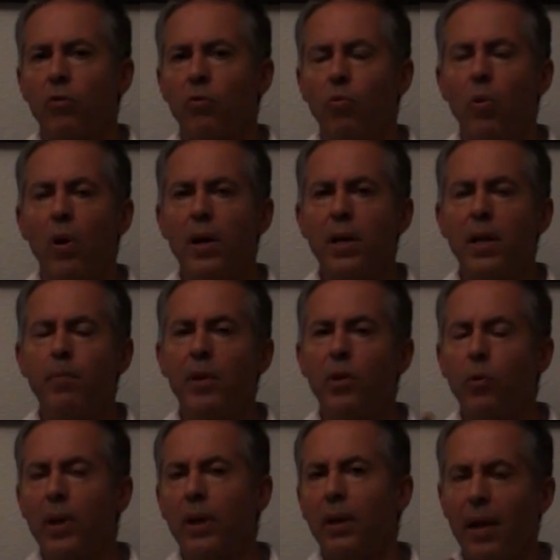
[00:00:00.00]
one in
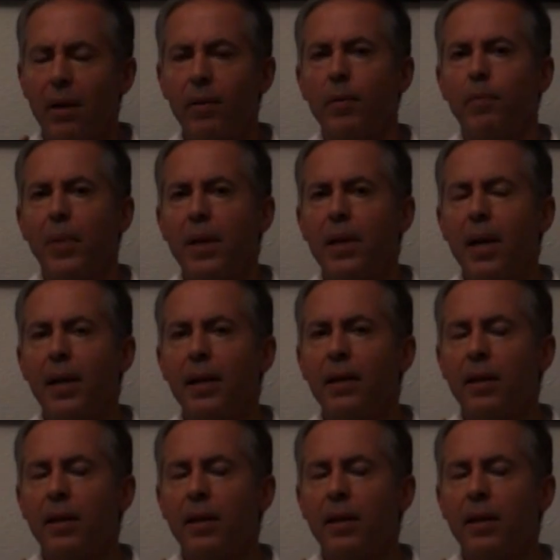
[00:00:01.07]
between 11 and midnight,